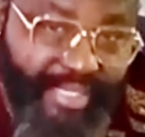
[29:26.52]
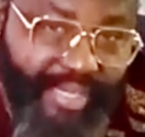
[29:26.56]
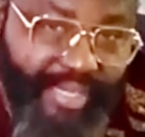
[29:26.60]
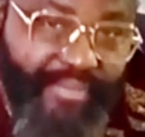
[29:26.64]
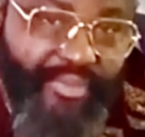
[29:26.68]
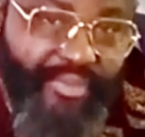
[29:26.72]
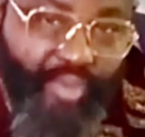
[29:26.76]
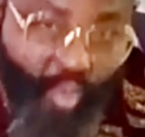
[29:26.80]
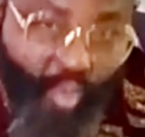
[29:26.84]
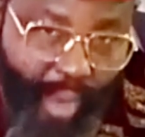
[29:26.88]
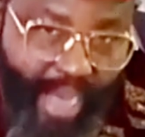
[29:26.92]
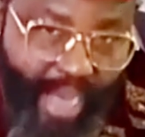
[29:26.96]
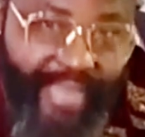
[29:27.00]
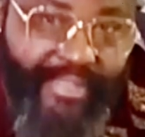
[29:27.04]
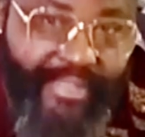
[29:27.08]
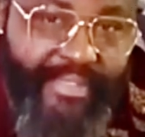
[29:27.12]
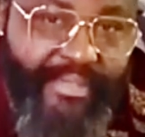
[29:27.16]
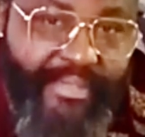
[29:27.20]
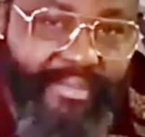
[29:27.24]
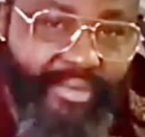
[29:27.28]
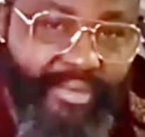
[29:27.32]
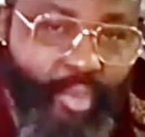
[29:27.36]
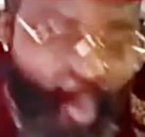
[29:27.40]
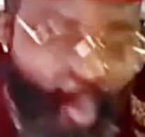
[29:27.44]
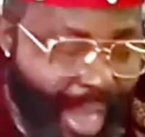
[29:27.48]
to white?
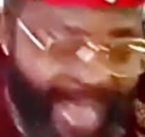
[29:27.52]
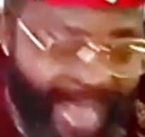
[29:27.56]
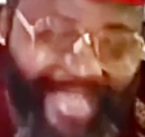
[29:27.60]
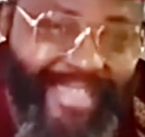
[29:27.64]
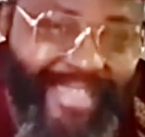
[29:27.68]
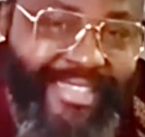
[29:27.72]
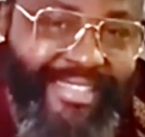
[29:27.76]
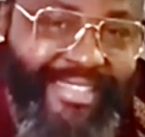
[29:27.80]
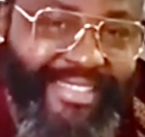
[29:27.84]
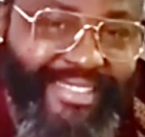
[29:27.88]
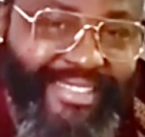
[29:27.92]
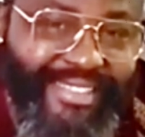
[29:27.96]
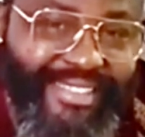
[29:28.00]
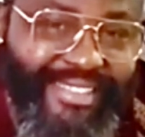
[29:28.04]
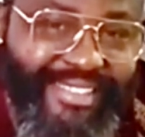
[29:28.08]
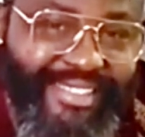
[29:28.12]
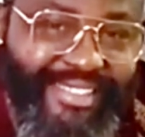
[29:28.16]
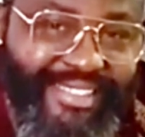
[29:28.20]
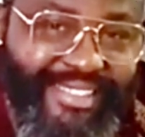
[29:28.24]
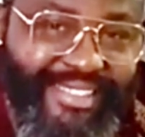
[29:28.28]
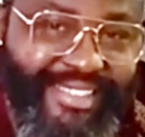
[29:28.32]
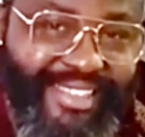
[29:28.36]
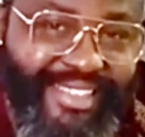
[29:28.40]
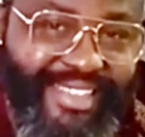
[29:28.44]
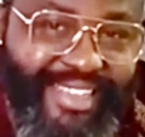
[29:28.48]
Why?
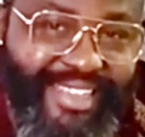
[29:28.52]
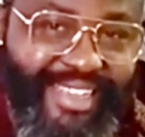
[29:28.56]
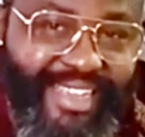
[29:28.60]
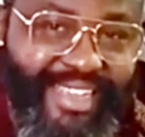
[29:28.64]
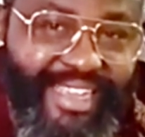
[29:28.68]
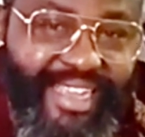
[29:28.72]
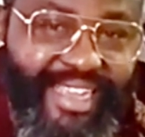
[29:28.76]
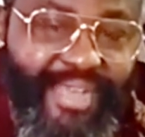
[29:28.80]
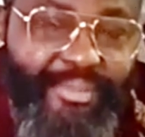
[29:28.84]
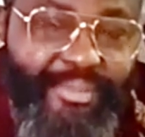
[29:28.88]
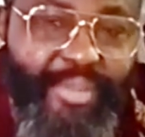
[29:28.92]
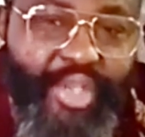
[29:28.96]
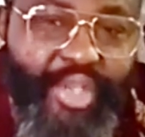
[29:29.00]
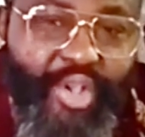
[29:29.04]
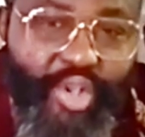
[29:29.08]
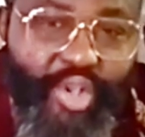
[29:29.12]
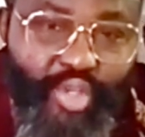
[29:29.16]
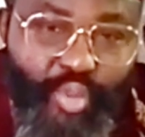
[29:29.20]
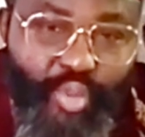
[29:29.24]
Because we